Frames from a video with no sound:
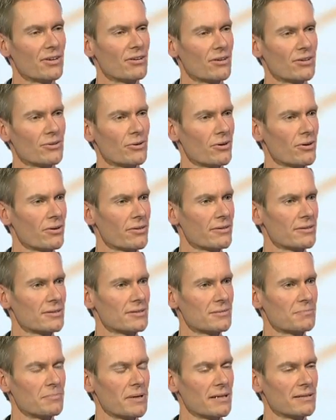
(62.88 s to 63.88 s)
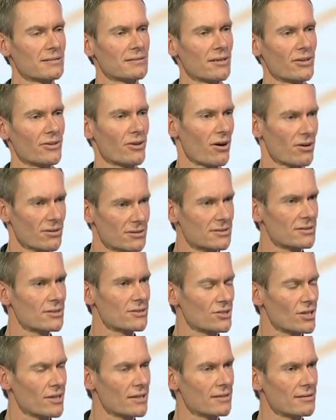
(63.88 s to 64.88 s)
here on Earth is based on
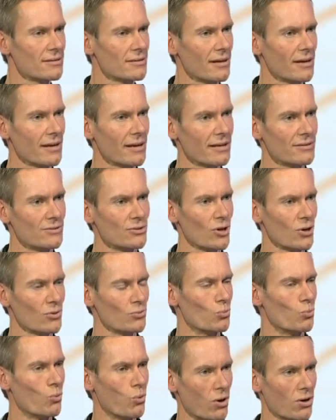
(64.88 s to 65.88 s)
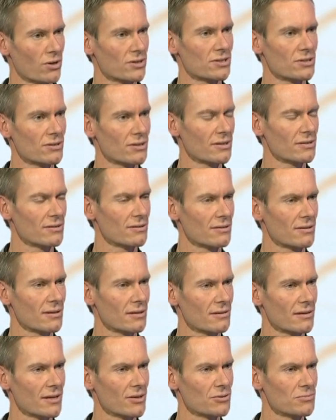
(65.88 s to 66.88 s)
oxygen and on water. You
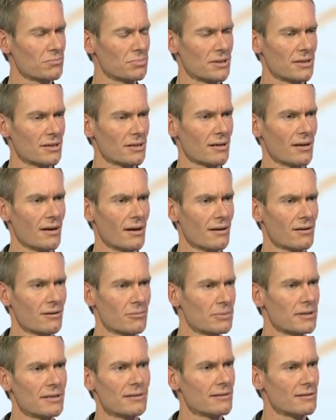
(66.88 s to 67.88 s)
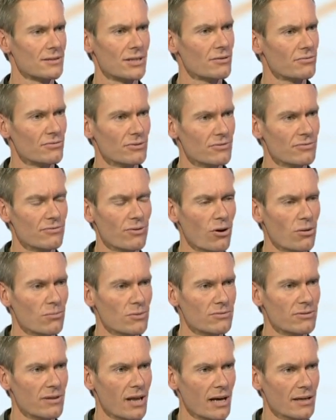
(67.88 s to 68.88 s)
think there could be a completely different form
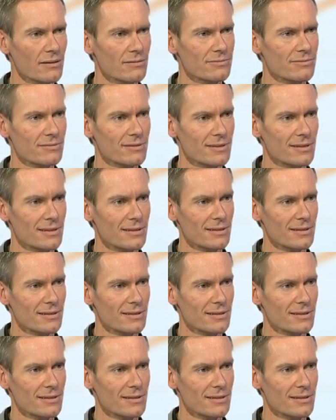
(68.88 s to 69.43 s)
of life?